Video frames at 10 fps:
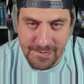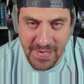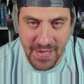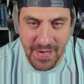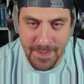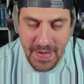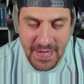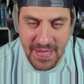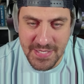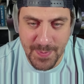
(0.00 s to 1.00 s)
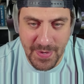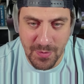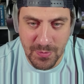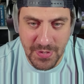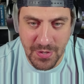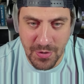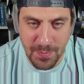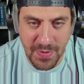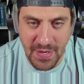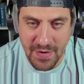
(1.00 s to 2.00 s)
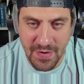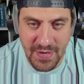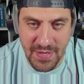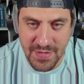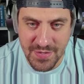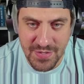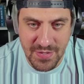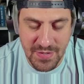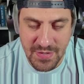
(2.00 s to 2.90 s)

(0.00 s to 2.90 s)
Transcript: Yeah, I guess my only hope there is...